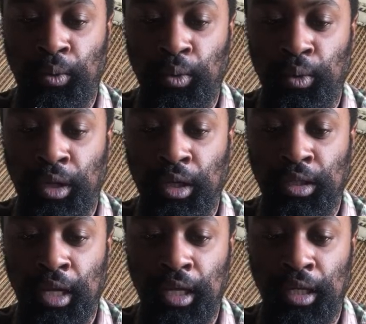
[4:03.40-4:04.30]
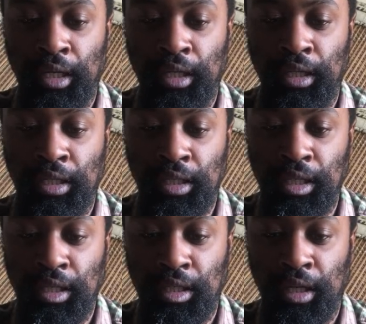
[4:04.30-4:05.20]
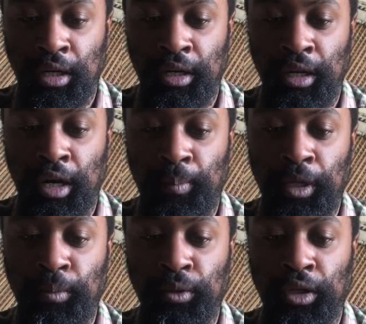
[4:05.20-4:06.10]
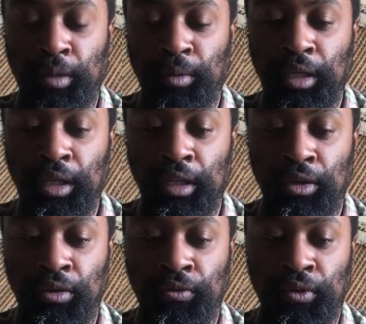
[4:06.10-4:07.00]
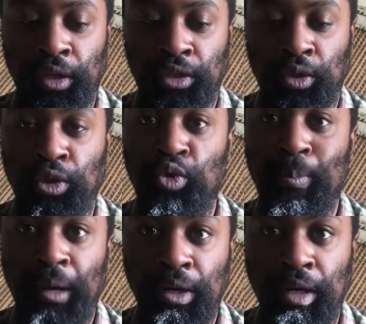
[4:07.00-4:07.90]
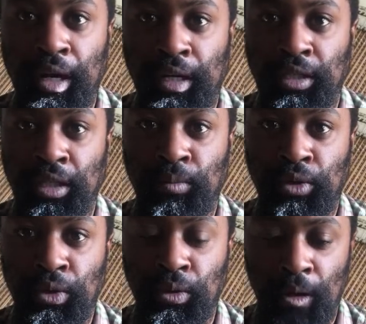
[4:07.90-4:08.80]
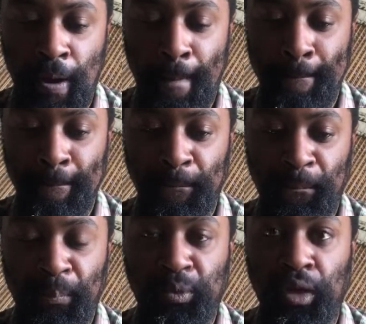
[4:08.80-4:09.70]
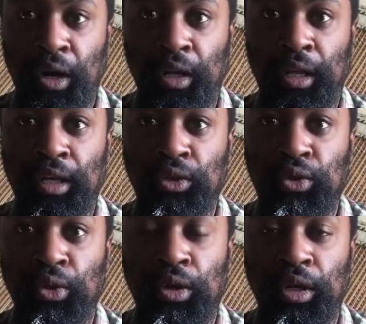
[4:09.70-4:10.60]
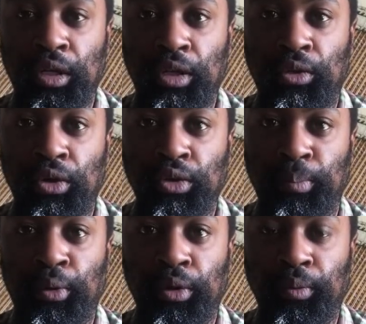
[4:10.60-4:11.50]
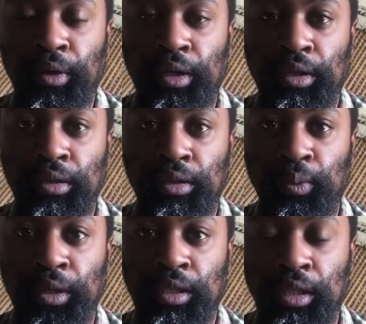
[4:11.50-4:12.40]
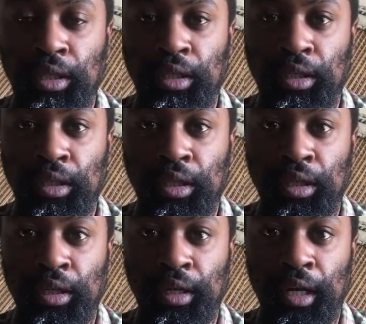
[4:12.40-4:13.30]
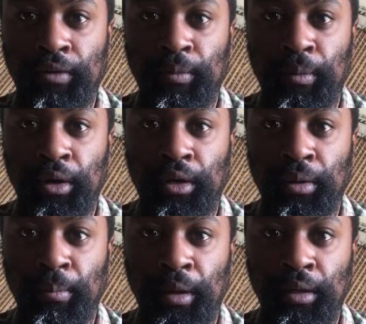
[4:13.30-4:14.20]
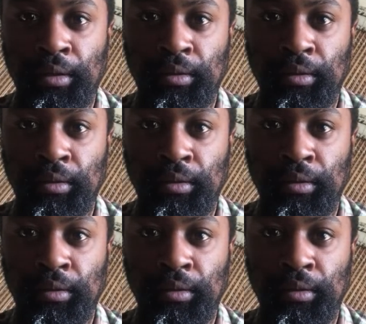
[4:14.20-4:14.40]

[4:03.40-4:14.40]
we will get taken in the siege, right? And our people are going to be eating their own flesh. So you men are not exempt too. All right, a lot of you so-called Negroes, Puerto Rican, West Indian, Native American men,